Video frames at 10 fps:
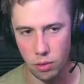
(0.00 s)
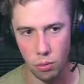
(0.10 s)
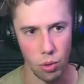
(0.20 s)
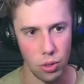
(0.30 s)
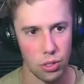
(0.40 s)

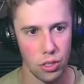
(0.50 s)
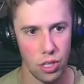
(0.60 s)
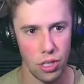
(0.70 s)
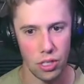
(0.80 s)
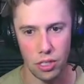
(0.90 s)
What's
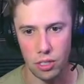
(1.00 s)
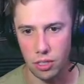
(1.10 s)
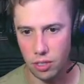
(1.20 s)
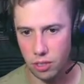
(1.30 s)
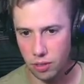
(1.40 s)

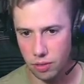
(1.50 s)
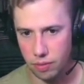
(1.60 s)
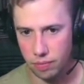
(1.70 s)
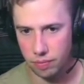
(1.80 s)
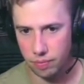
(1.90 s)
this?
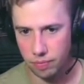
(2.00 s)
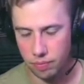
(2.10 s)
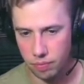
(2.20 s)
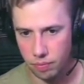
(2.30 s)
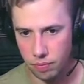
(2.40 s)

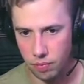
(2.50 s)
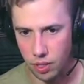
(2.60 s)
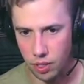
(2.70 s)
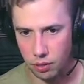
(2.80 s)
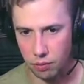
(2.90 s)

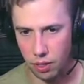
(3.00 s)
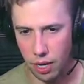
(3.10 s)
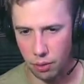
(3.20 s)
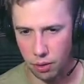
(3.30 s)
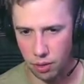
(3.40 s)
It's a
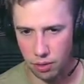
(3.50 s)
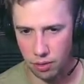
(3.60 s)
flower.